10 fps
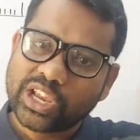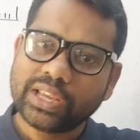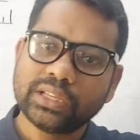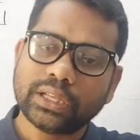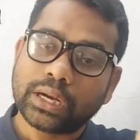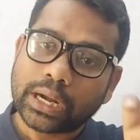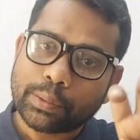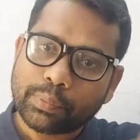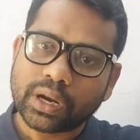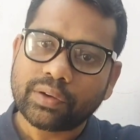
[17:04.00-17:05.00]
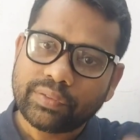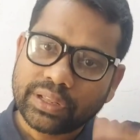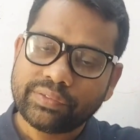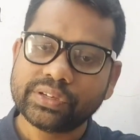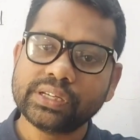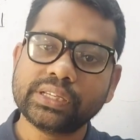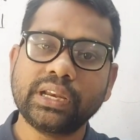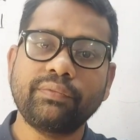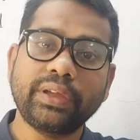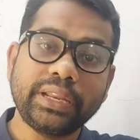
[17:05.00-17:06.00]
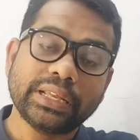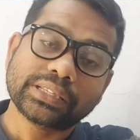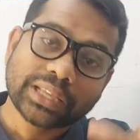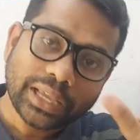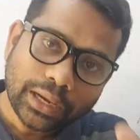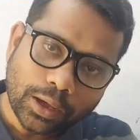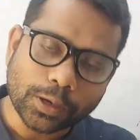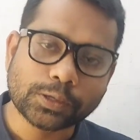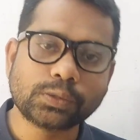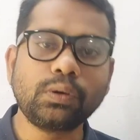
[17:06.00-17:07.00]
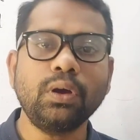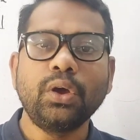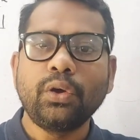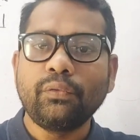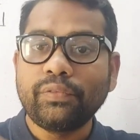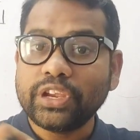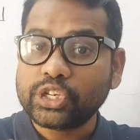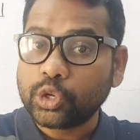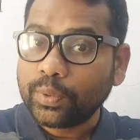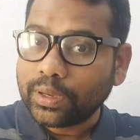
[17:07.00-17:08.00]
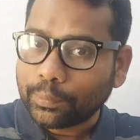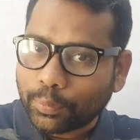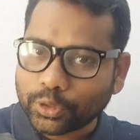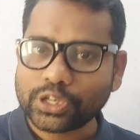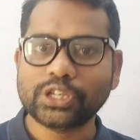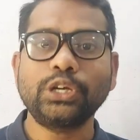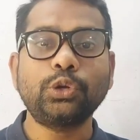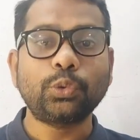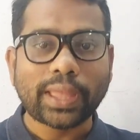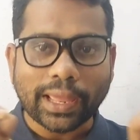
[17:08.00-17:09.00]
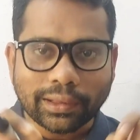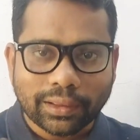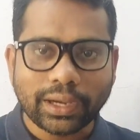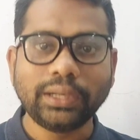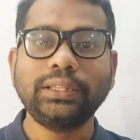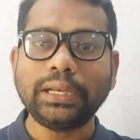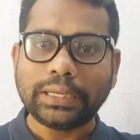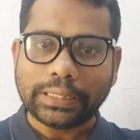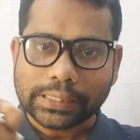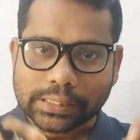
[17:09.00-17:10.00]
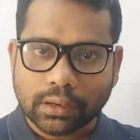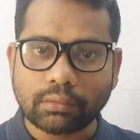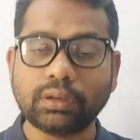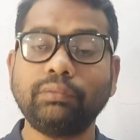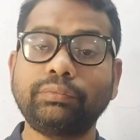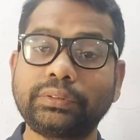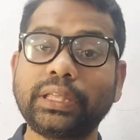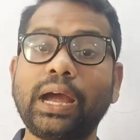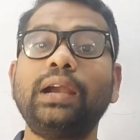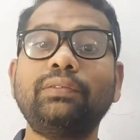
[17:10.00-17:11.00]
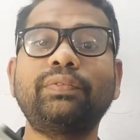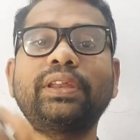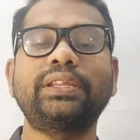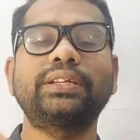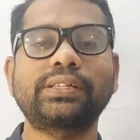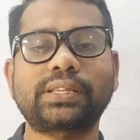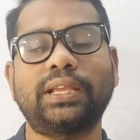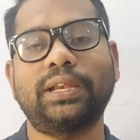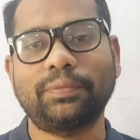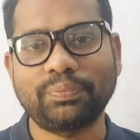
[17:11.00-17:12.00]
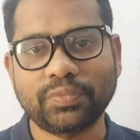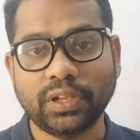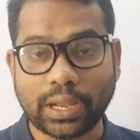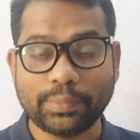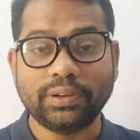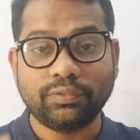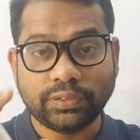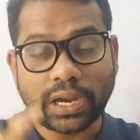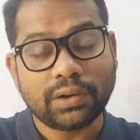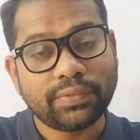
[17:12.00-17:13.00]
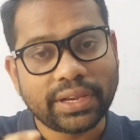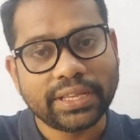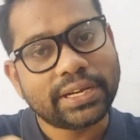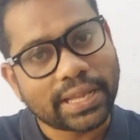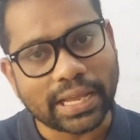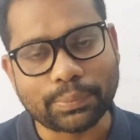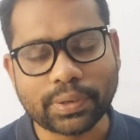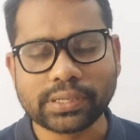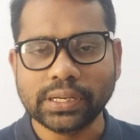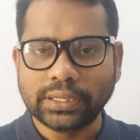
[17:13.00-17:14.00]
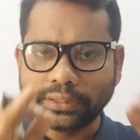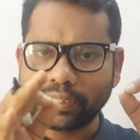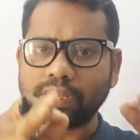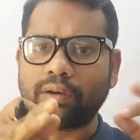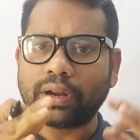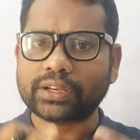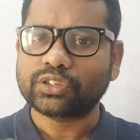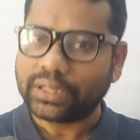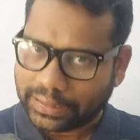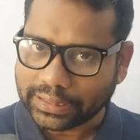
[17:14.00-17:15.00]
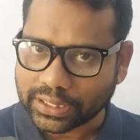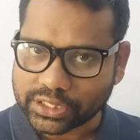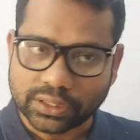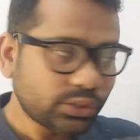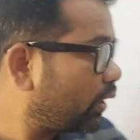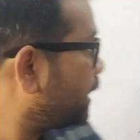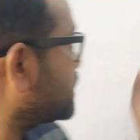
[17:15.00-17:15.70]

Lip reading: change the number of divisions in a Vernier scale also, we should be in a position to calculate the least count of that Vernier scale. I mean that Vernier calipers. This is our actually intention. So